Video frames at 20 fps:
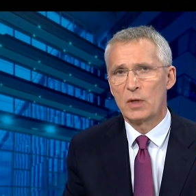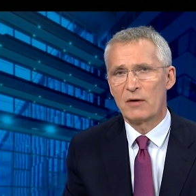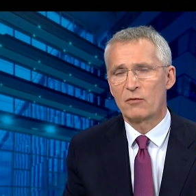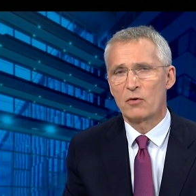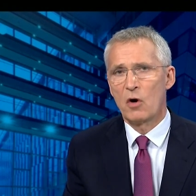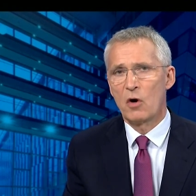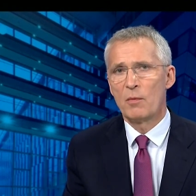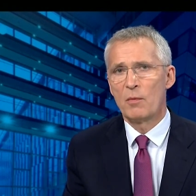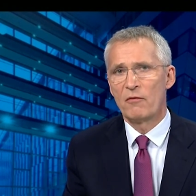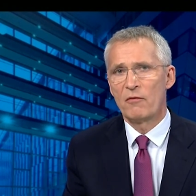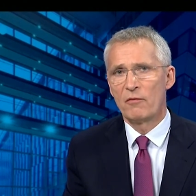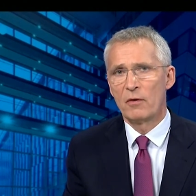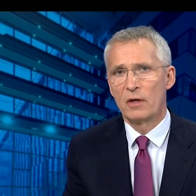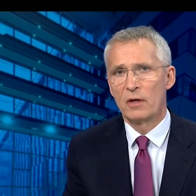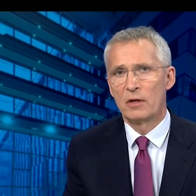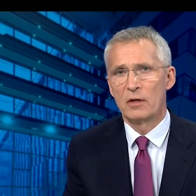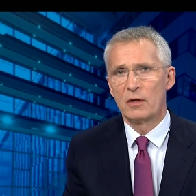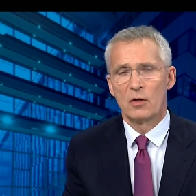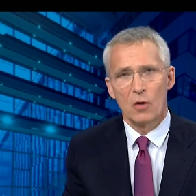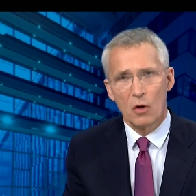we have come a
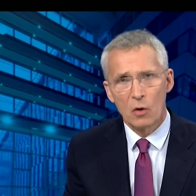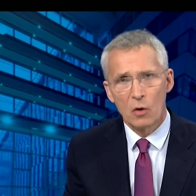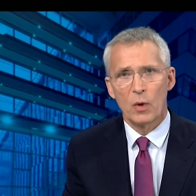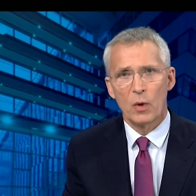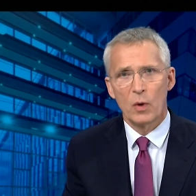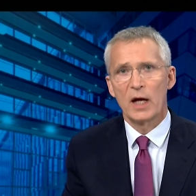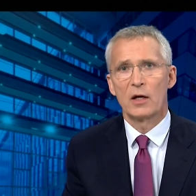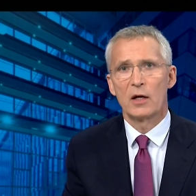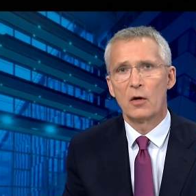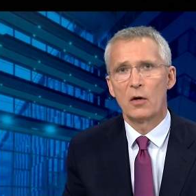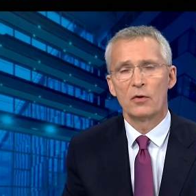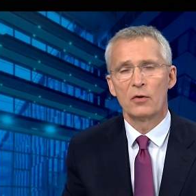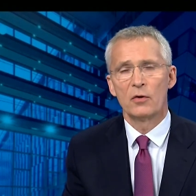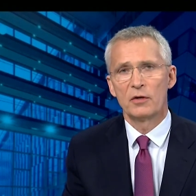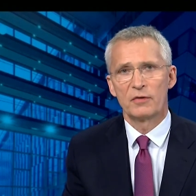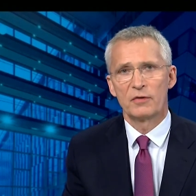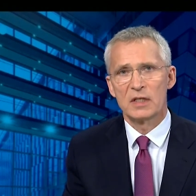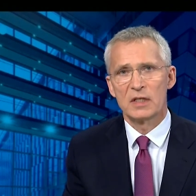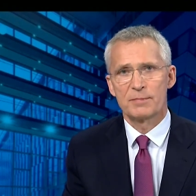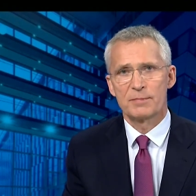long way
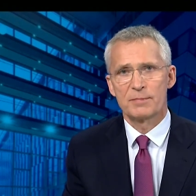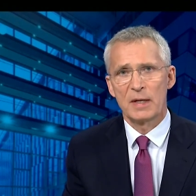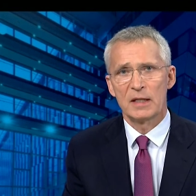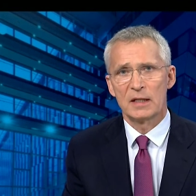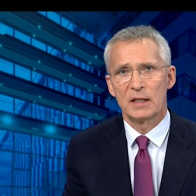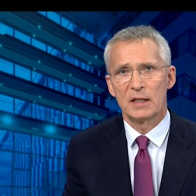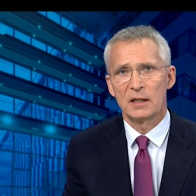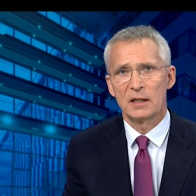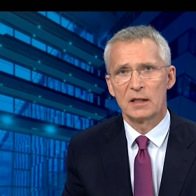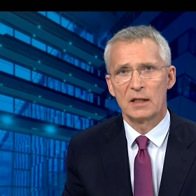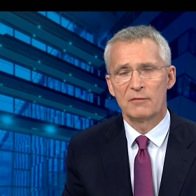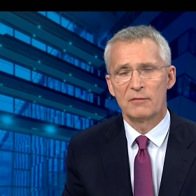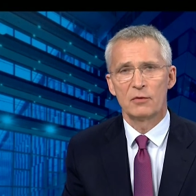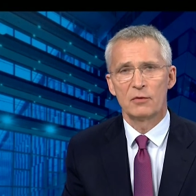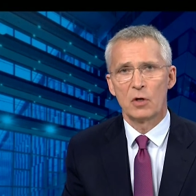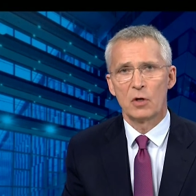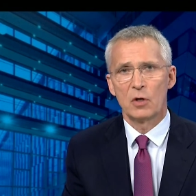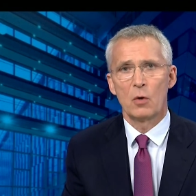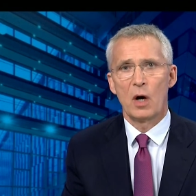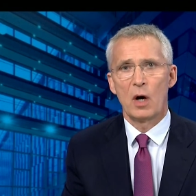on defense spending,
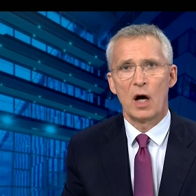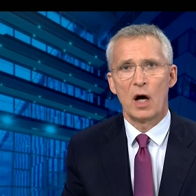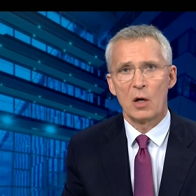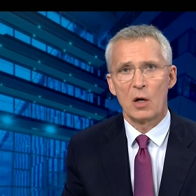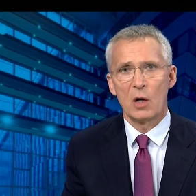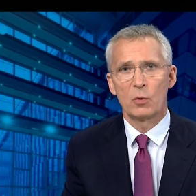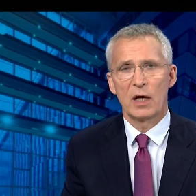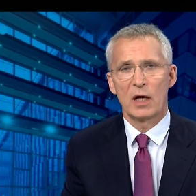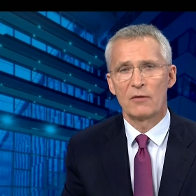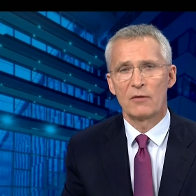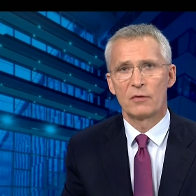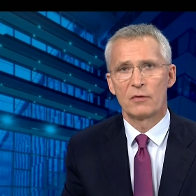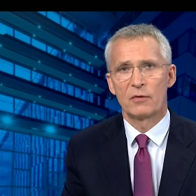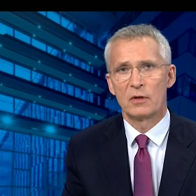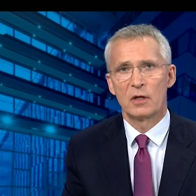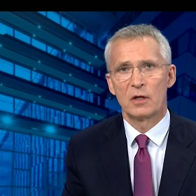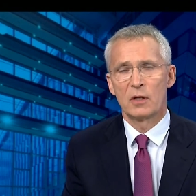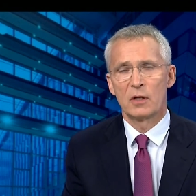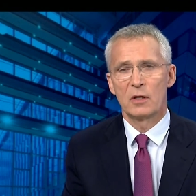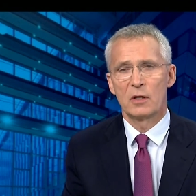even though I would have